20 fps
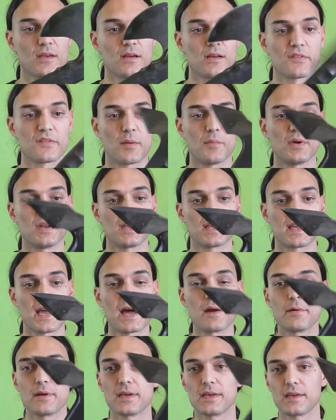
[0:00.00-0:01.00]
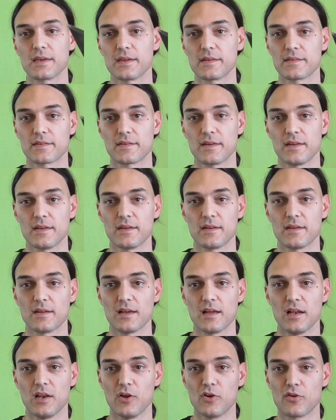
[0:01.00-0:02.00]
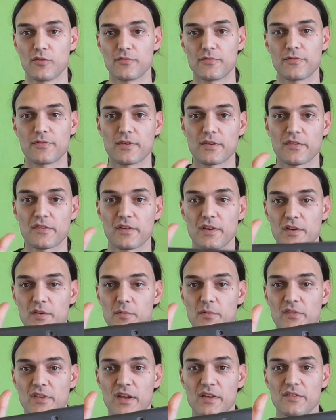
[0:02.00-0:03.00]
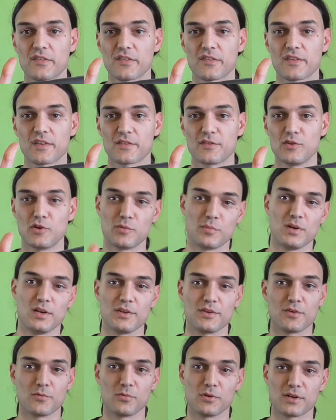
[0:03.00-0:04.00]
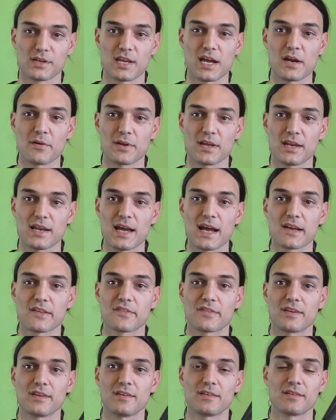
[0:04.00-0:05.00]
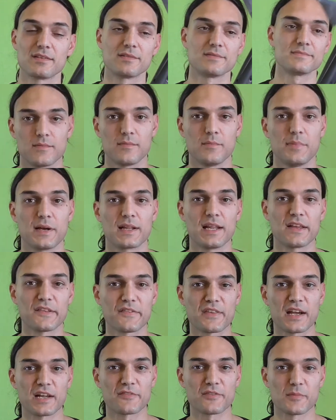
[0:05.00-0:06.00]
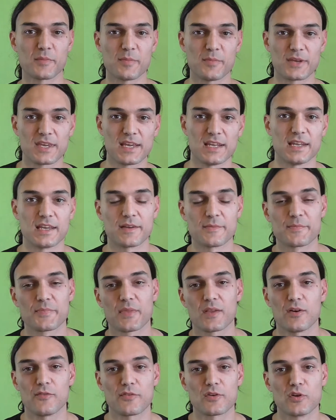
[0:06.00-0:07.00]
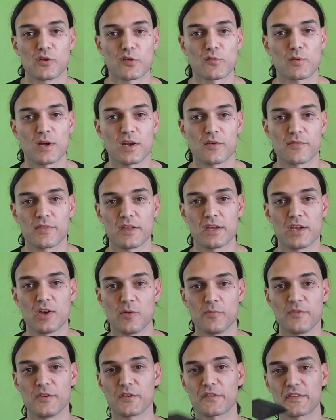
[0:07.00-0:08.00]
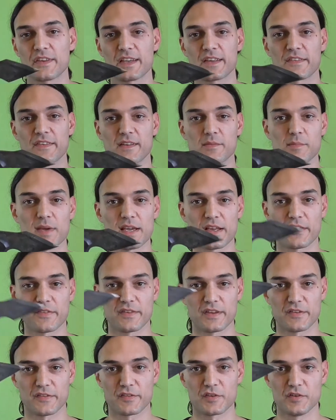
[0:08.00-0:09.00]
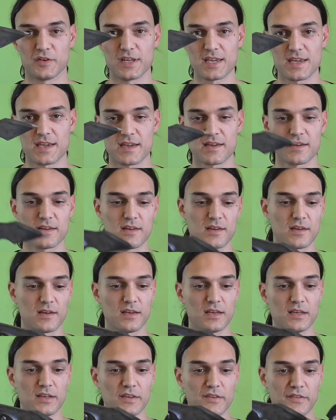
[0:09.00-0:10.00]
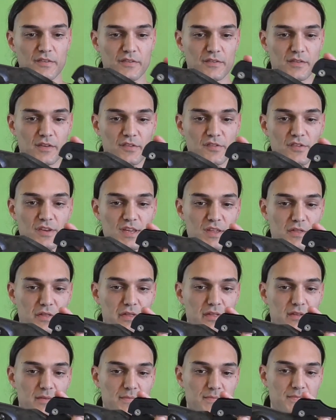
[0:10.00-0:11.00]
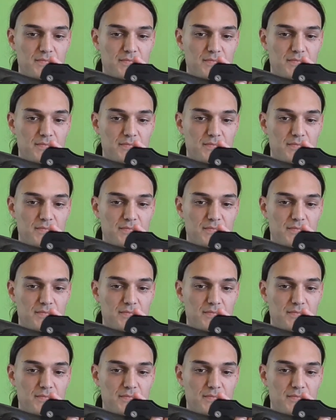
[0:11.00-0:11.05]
somebody carrying it in a lot of circumstances that normally you wouldn't carry an axe in. But let's start from the beginning. Of course, one of the obvious things that makes this unique is the sheath.